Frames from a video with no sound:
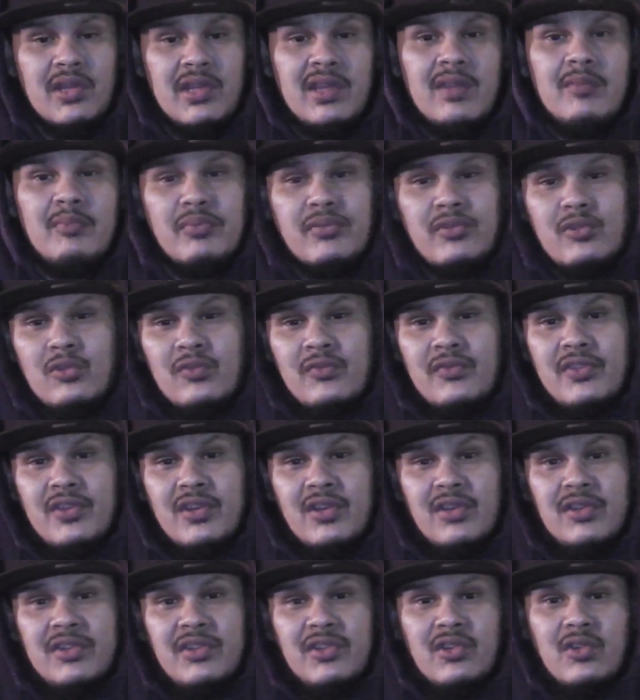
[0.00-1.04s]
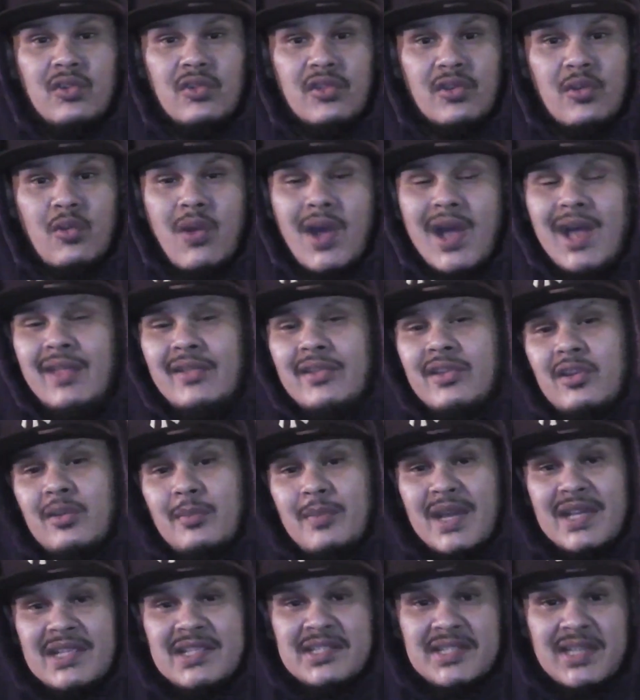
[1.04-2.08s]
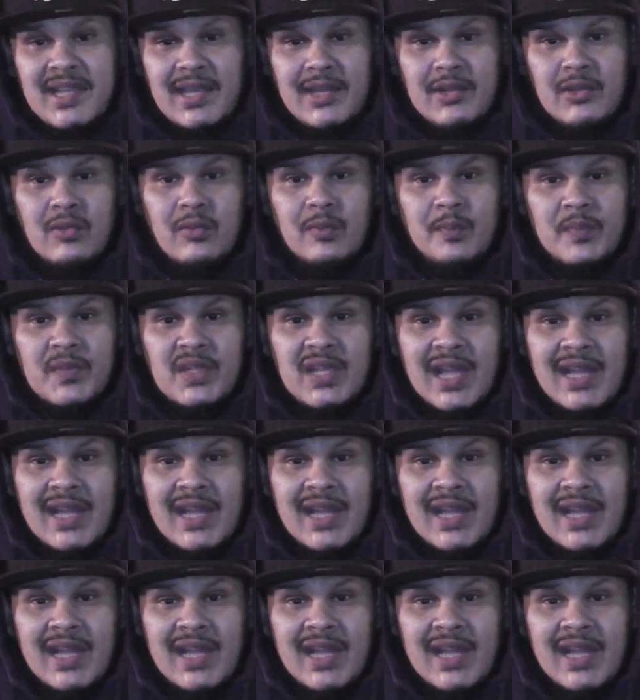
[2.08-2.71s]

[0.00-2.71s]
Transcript: He improved the quality of my channel.